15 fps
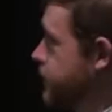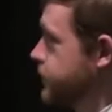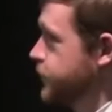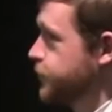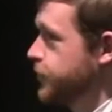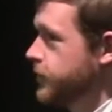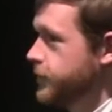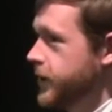
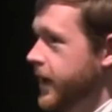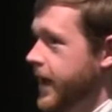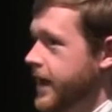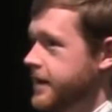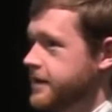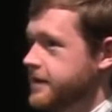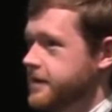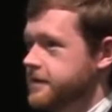So where we're
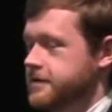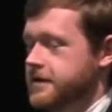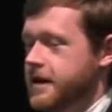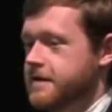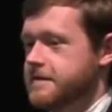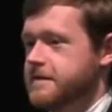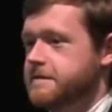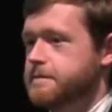headed is an
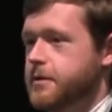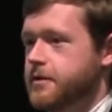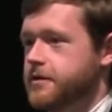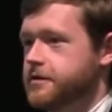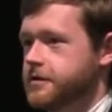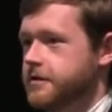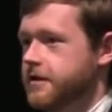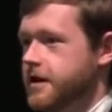era of
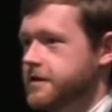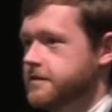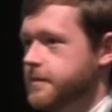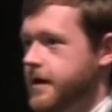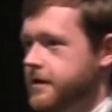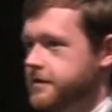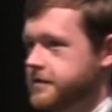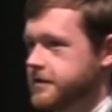personalized
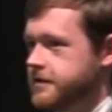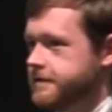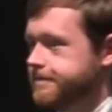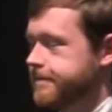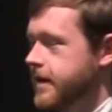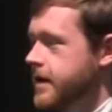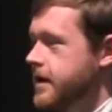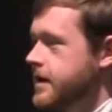medicine.